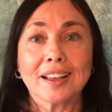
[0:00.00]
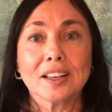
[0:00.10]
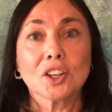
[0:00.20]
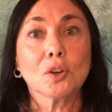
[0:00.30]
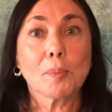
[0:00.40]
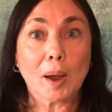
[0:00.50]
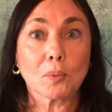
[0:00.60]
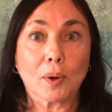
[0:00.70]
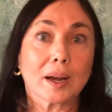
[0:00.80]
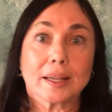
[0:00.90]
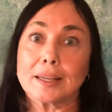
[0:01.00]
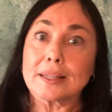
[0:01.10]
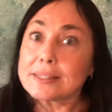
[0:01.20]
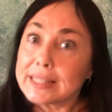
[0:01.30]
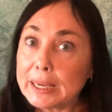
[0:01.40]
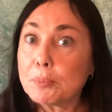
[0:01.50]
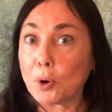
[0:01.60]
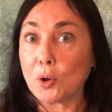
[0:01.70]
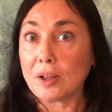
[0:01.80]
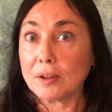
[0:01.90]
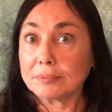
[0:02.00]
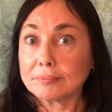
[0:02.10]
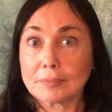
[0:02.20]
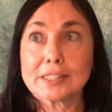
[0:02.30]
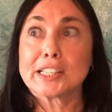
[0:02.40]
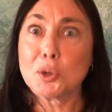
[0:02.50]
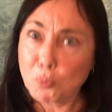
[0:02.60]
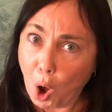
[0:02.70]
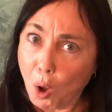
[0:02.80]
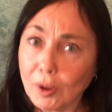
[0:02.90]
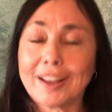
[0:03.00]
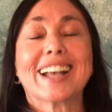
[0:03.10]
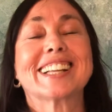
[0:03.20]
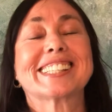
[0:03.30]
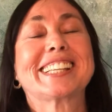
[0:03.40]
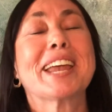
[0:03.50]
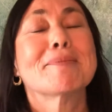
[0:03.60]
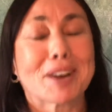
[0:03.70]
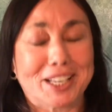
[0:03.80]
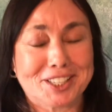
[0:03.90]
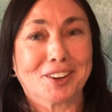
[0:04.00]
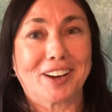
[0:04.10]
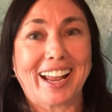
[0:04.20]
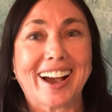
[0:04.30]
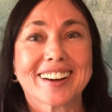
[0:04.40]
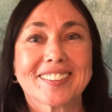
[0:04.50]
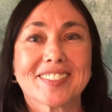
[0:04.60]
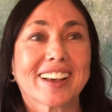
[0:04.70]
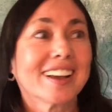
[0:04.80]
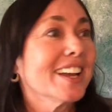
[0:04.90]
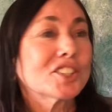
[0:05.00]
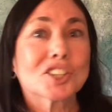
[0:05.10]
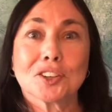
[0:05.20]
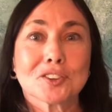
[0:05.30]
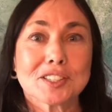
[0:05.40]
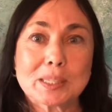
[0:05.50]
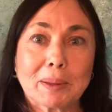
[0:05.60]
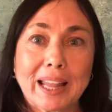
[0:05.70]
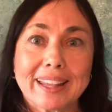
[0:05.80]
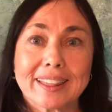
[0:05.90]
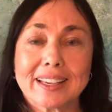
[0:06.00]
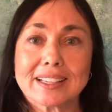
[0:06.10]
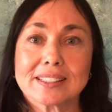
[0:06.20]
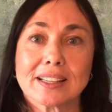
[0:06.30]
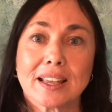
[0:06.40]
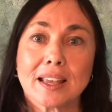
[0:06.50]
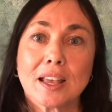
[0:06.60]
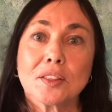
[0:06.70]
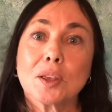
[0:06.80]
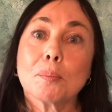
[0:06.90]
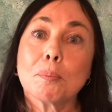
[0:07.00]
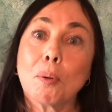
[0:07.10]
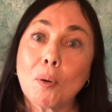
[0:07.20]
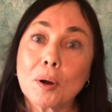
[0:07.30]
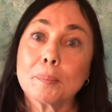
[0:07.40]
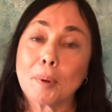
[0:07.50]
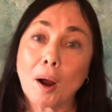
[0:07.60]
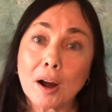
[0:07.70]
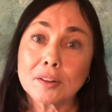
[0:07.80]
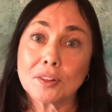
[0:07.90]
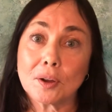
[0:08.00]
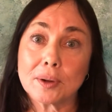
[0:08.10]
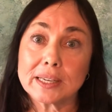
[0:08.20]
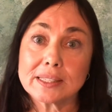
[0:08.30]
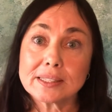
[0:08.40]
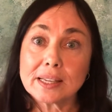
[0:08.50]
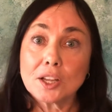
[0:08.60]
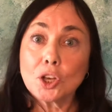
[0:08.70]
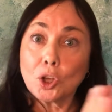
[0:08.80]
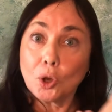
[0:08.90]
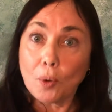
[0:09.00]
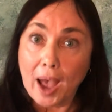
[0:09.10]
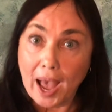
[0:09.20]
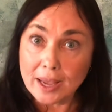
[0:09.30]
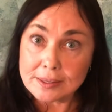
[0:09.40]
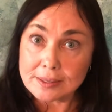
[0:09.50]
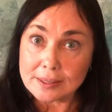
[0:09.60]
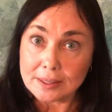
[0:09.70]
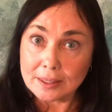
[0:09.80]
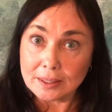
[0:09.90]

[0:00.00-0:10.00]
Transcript: you might run and get a zebra. A zebra? A zebra toy out of the children's playthings. The important part, though, is you ask,